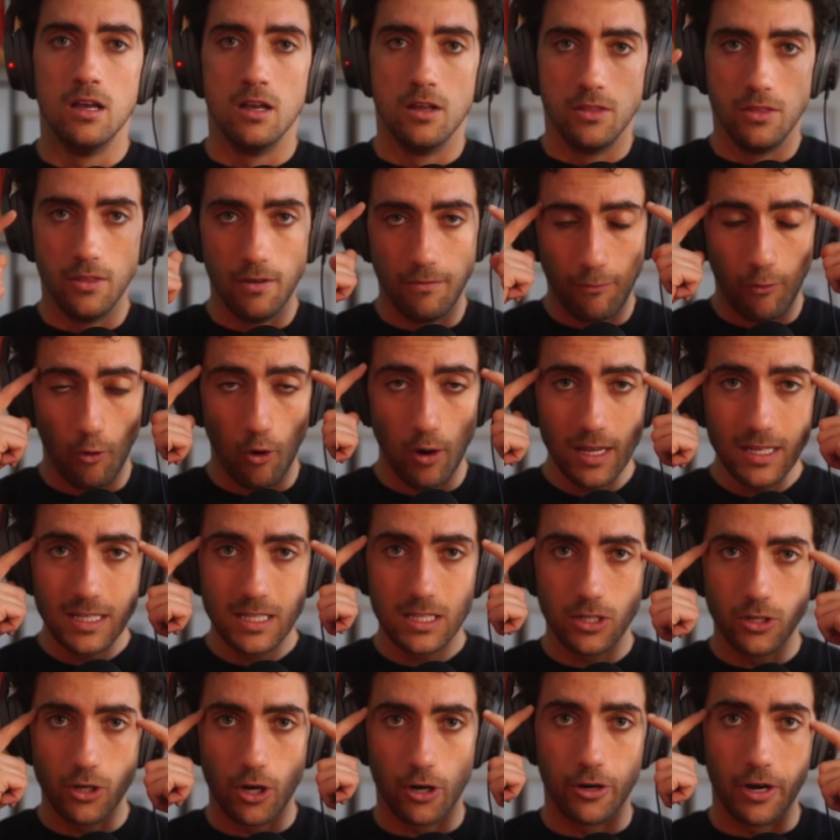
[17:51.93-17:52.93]
The voice
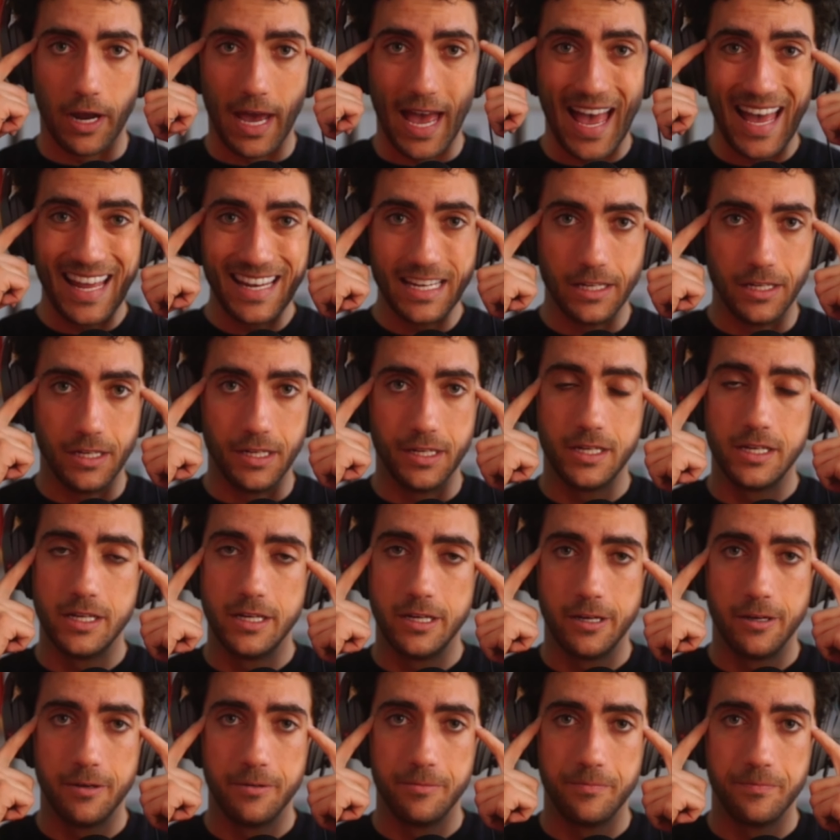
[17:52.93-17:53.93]
in our head
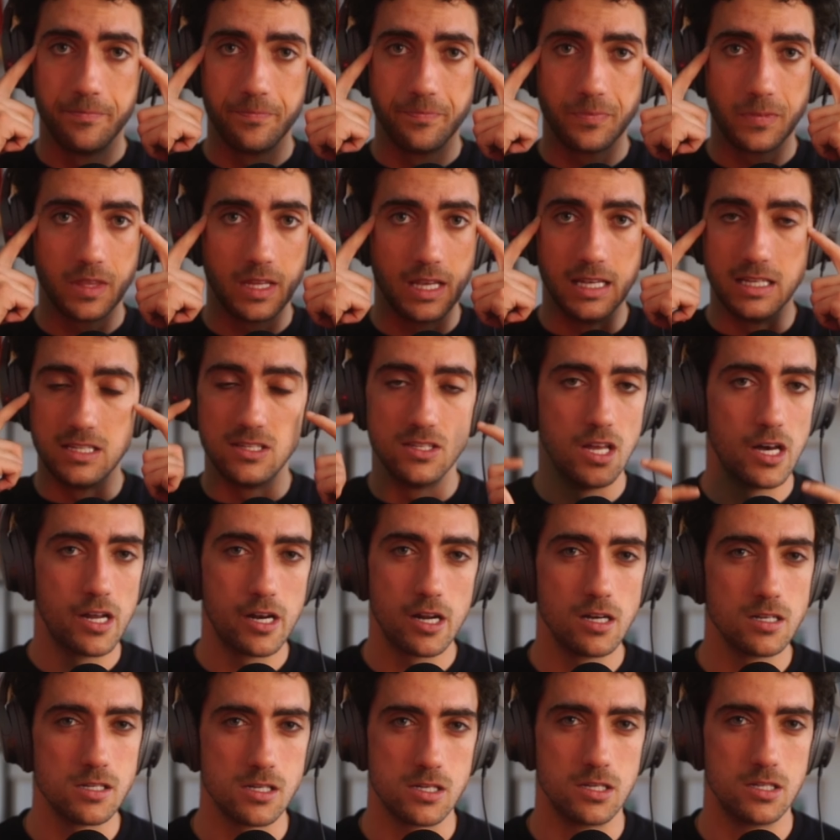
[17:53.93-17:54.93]
is not
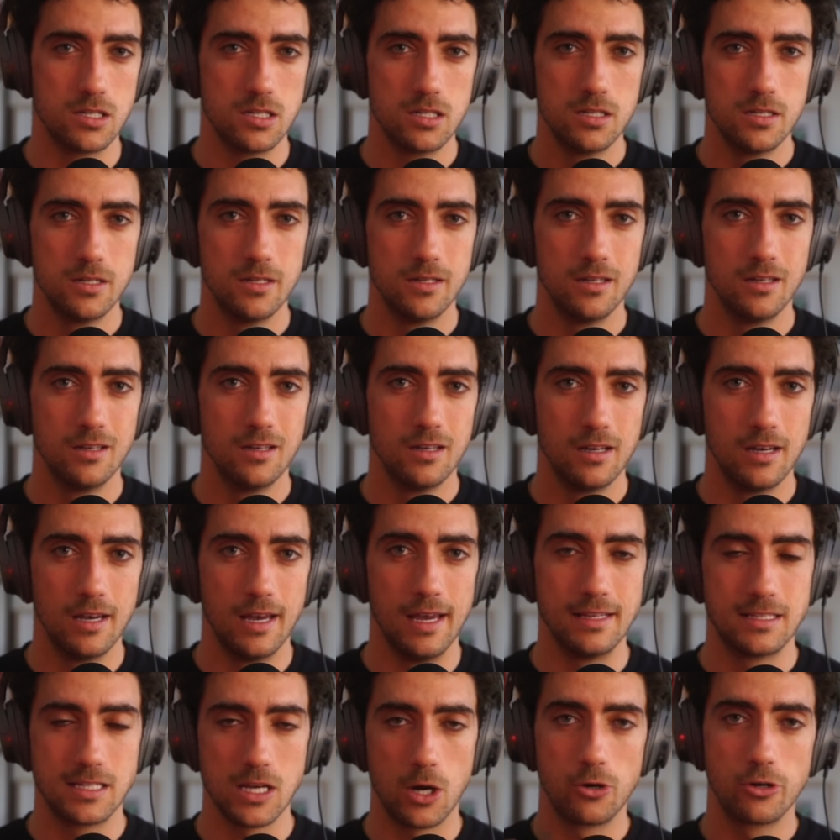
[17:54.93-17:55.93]
us.
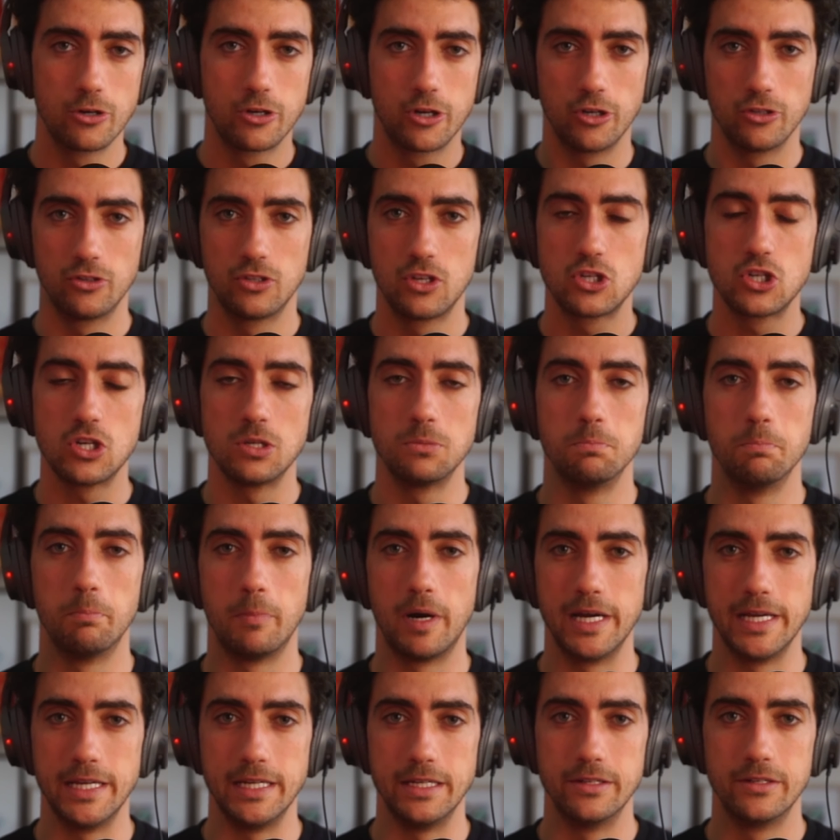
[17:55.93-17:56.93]
It's our conditioned
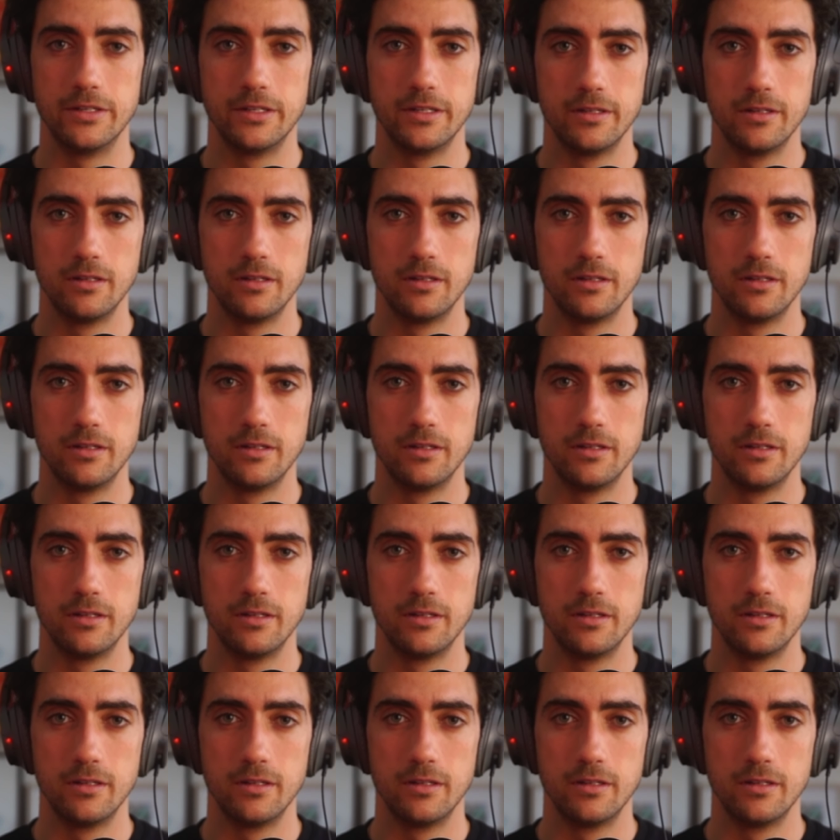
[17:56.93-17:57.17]
mind.